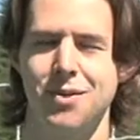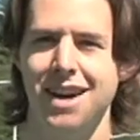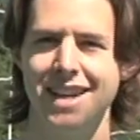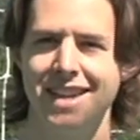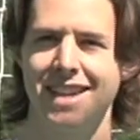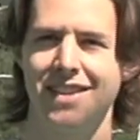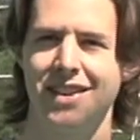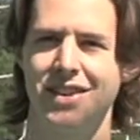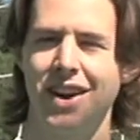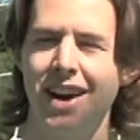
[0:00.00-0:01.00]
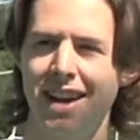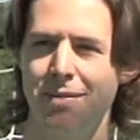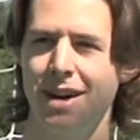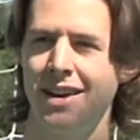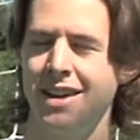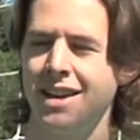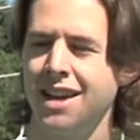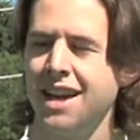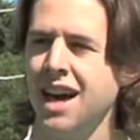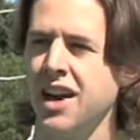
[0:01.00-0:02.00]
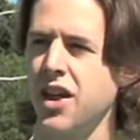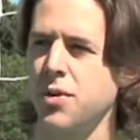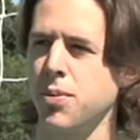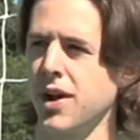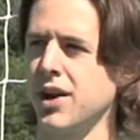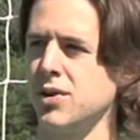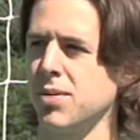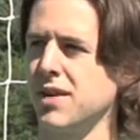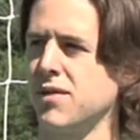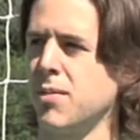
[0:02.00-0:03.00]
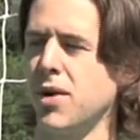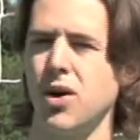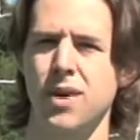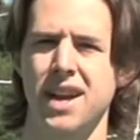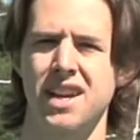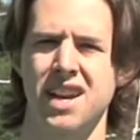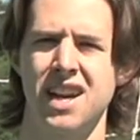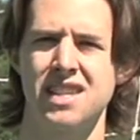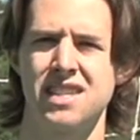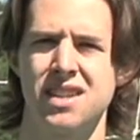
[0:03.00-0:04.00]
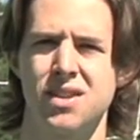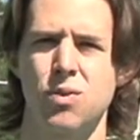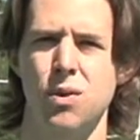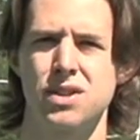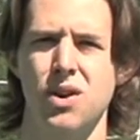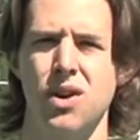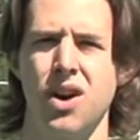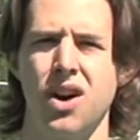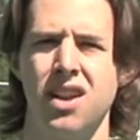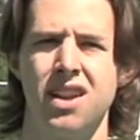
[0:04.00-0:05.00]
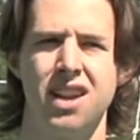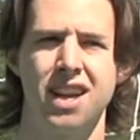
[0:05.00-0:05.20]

what? What are you talking about? And another player who played football recognized what was going on.